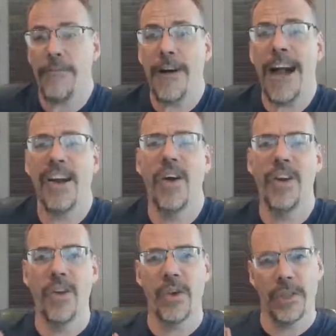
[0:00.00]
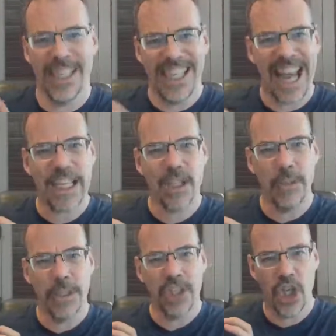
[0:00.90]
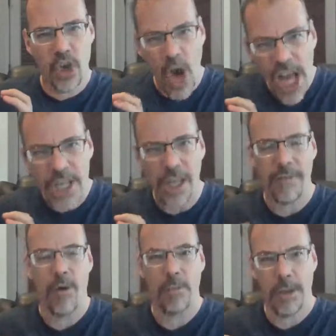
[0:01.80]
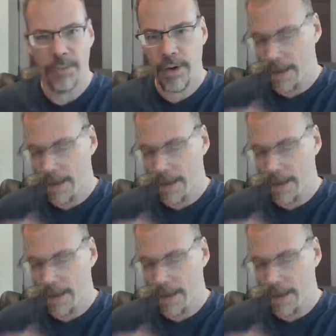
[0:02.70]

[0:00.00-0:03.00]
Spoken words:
fire under those attachments, to go hunting for them, to pray